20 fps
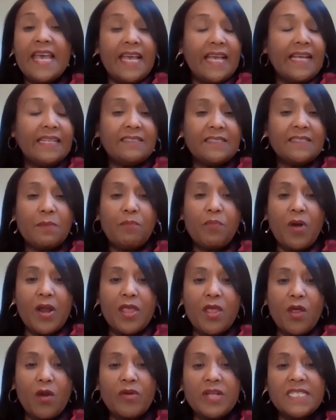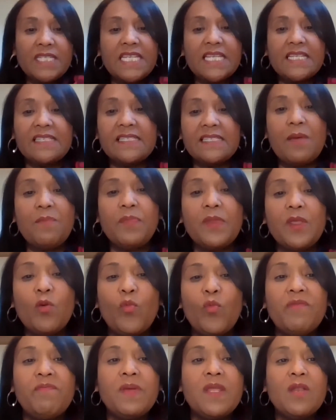It's a priority and something
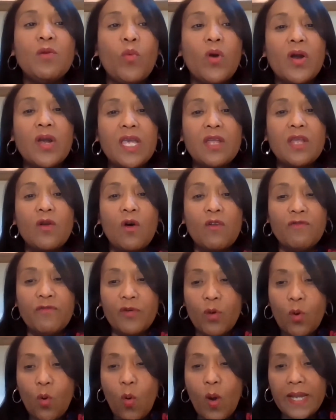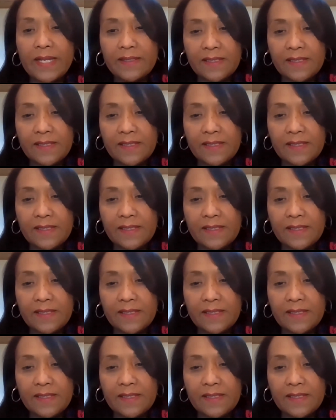we've been working on for quite